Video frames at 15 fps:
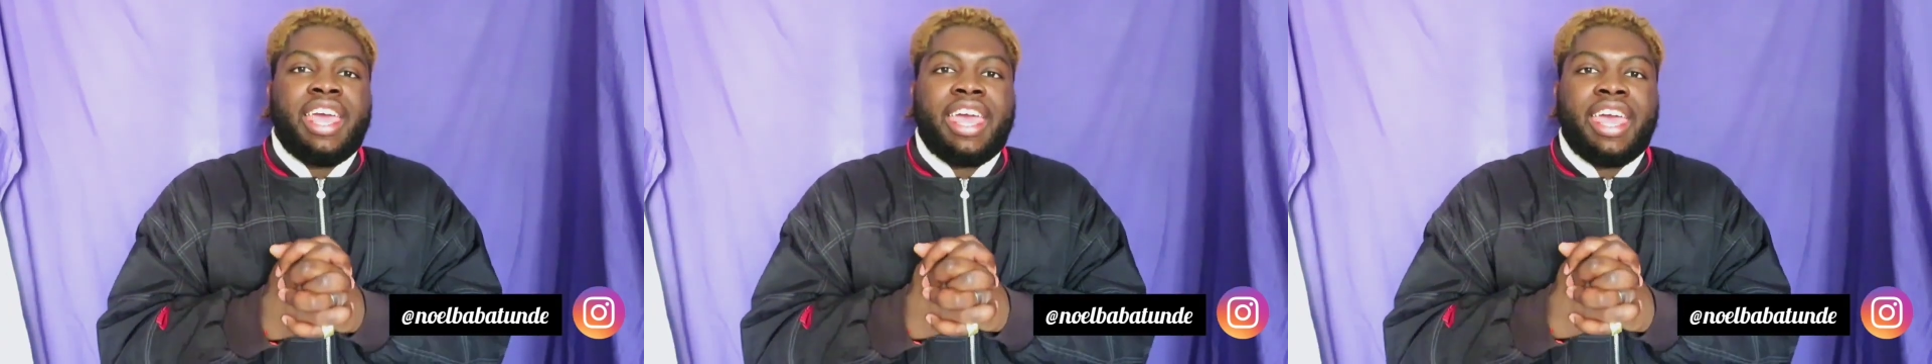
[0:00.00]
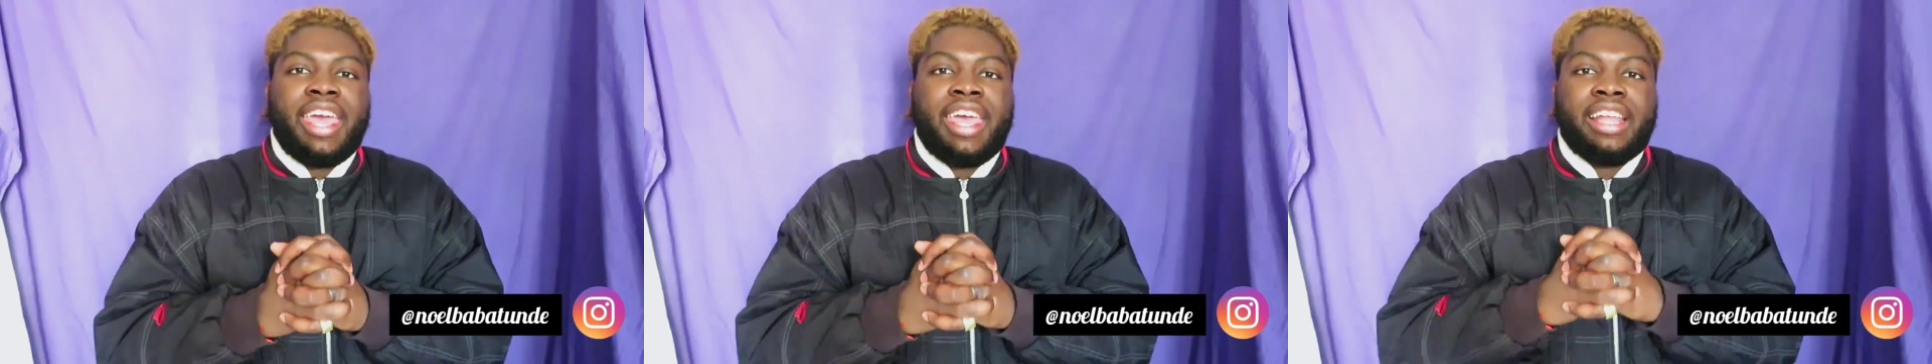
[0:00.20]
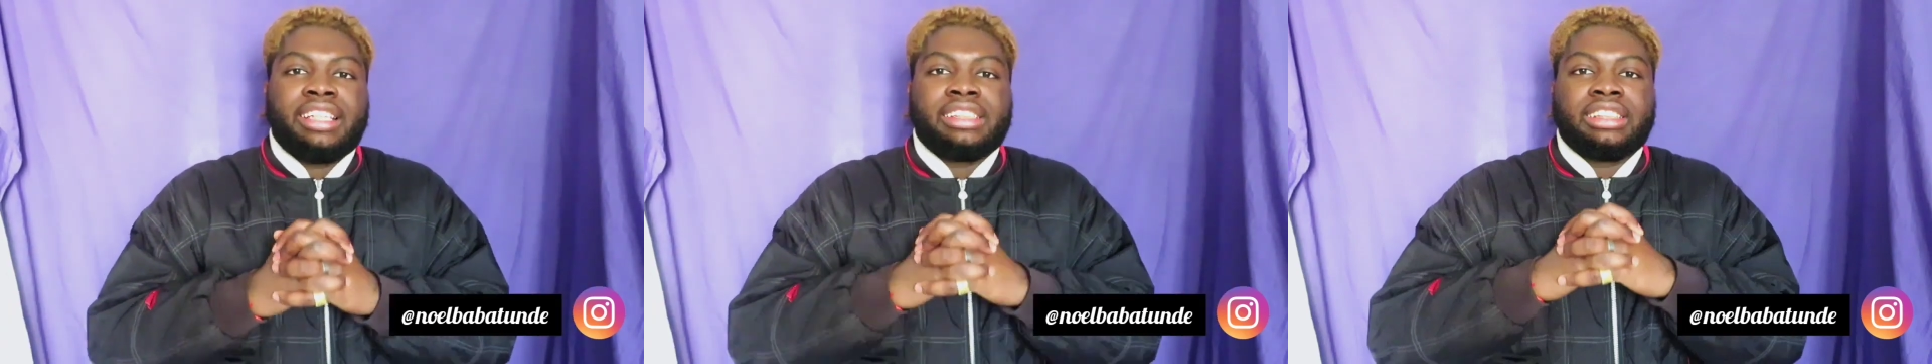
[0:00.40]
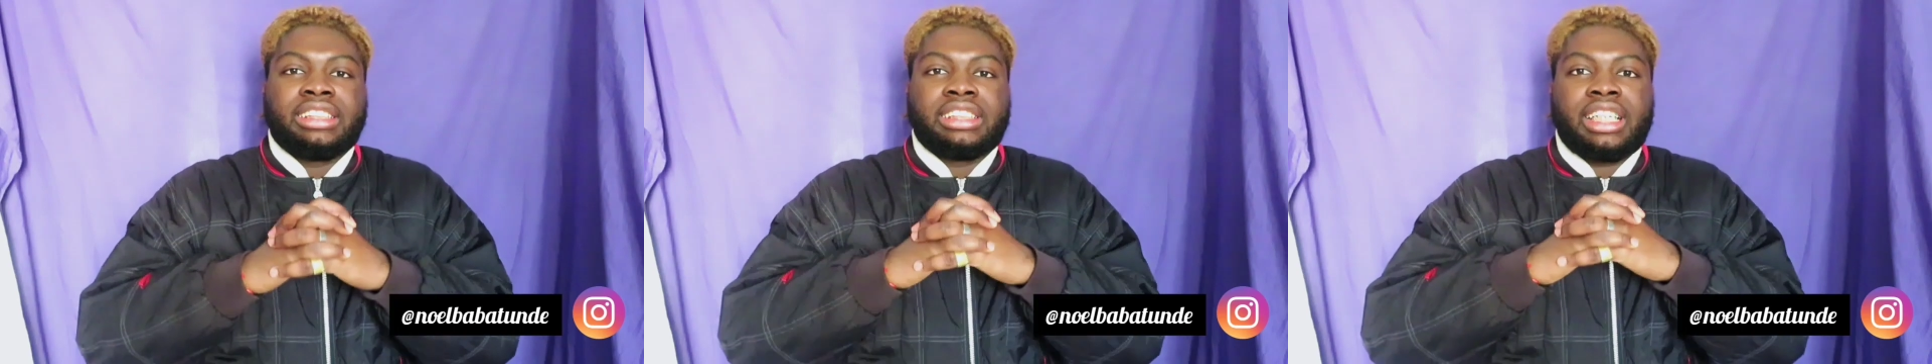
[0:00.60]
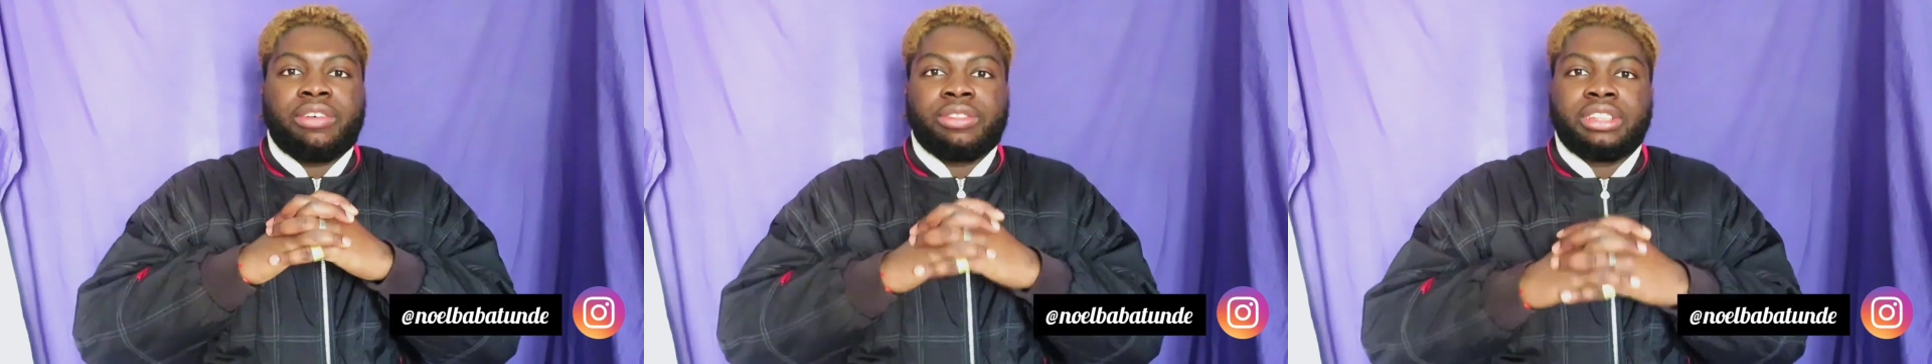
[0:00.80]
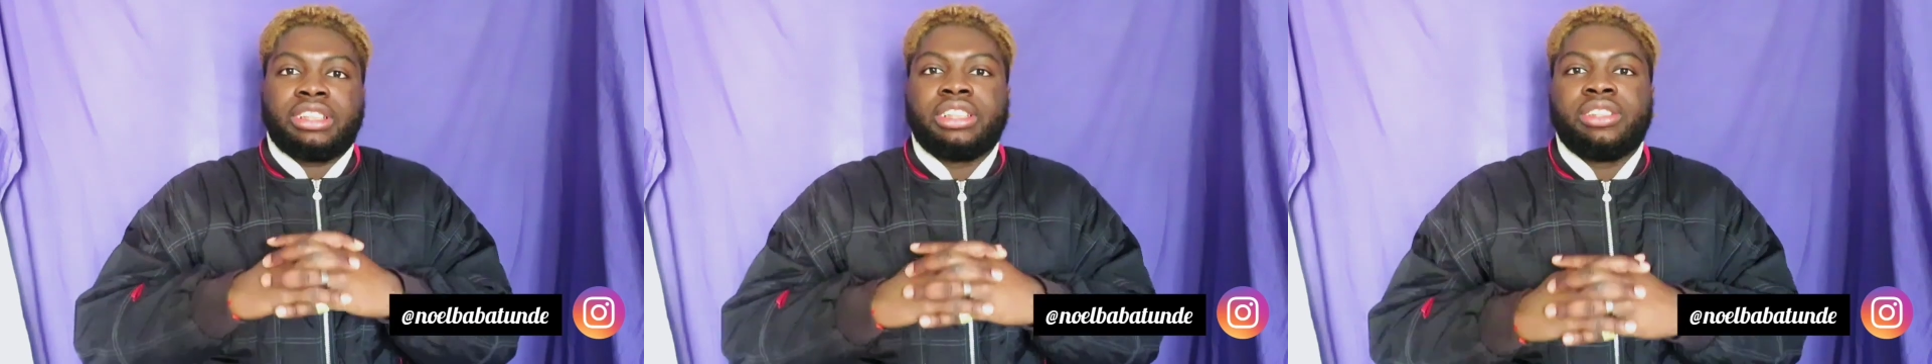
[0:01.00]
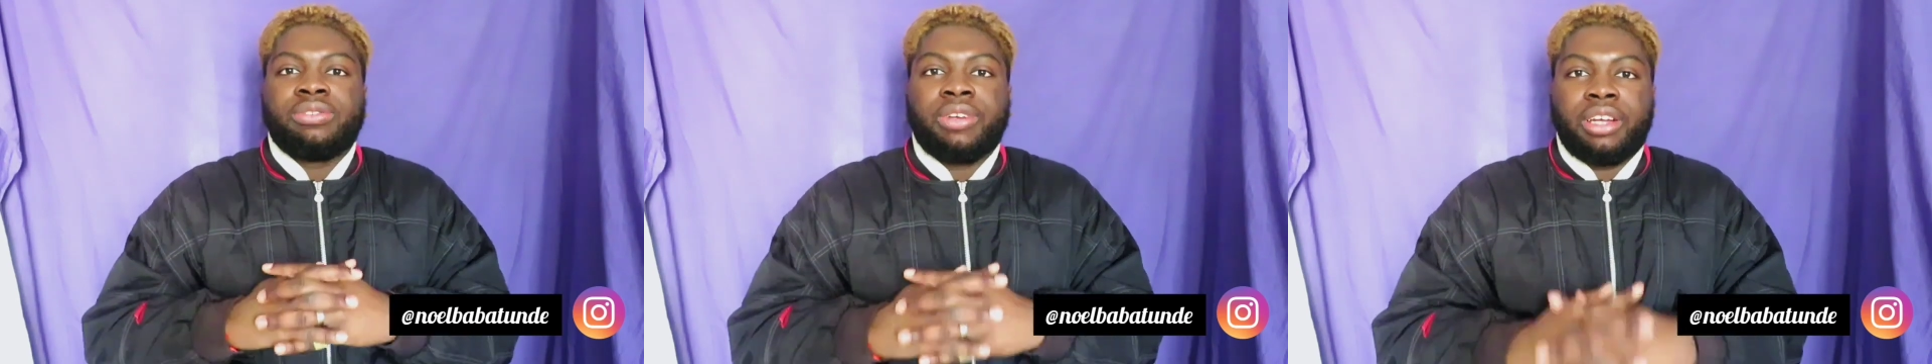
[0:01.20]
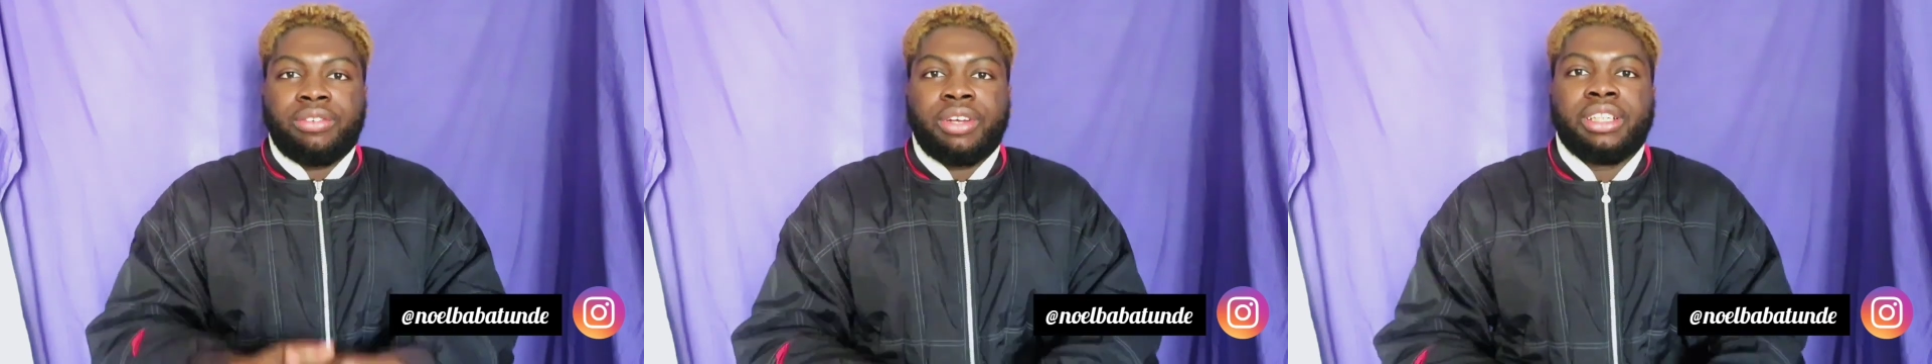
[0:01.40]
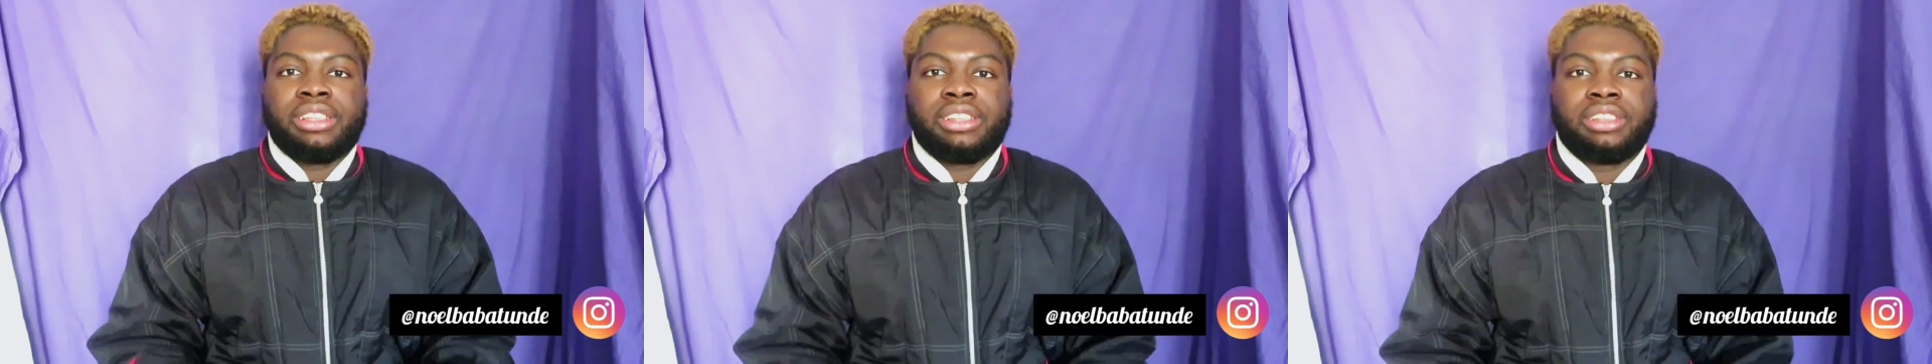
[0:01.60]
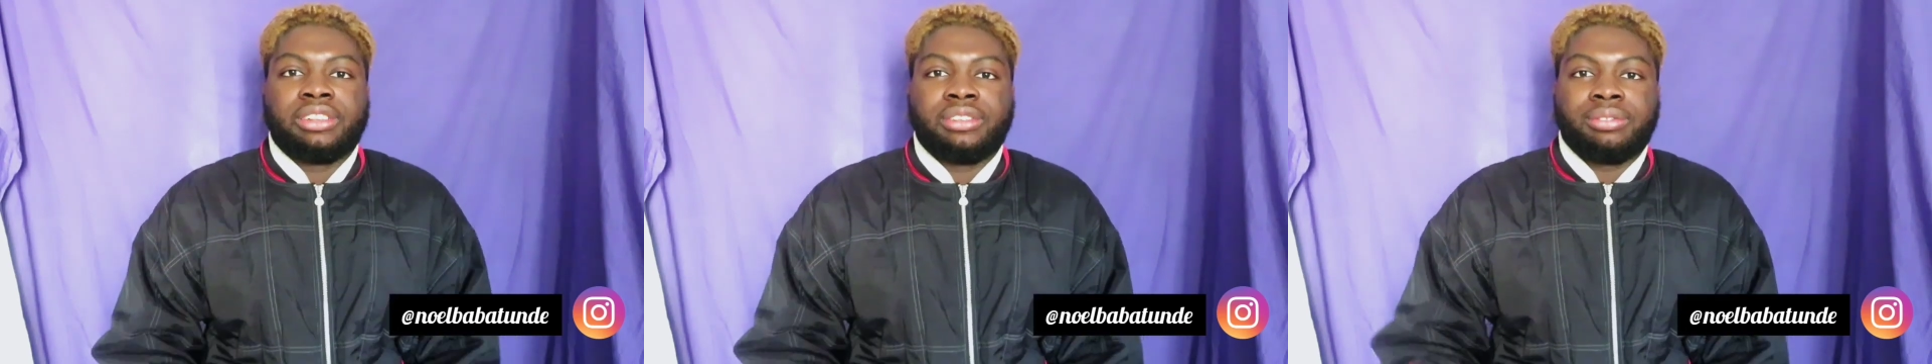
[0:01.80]
and uh, I will see you very
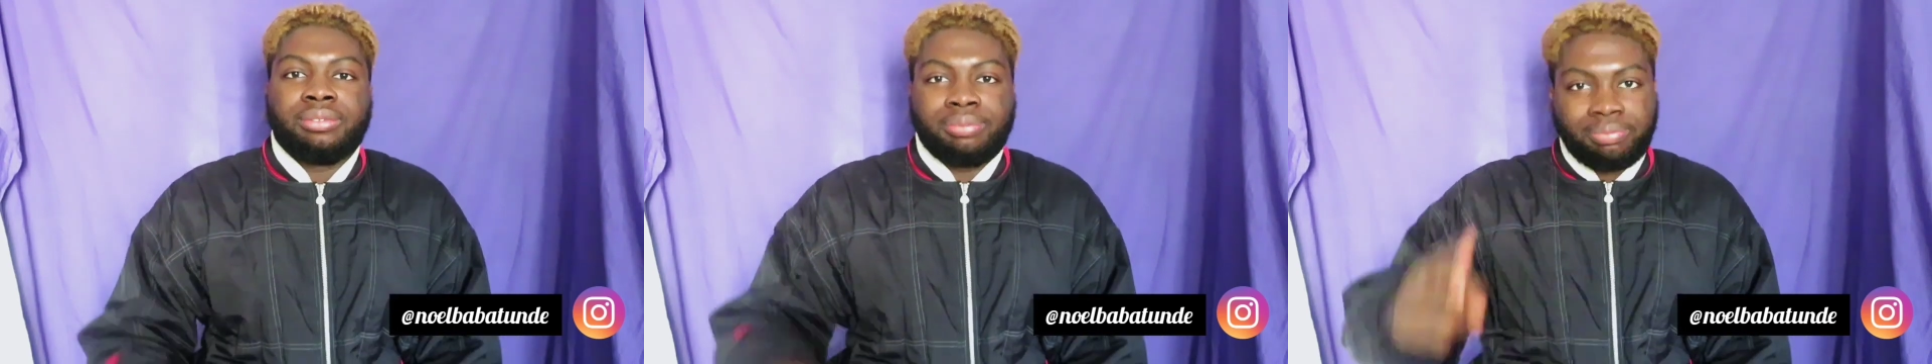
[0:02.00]
very soon.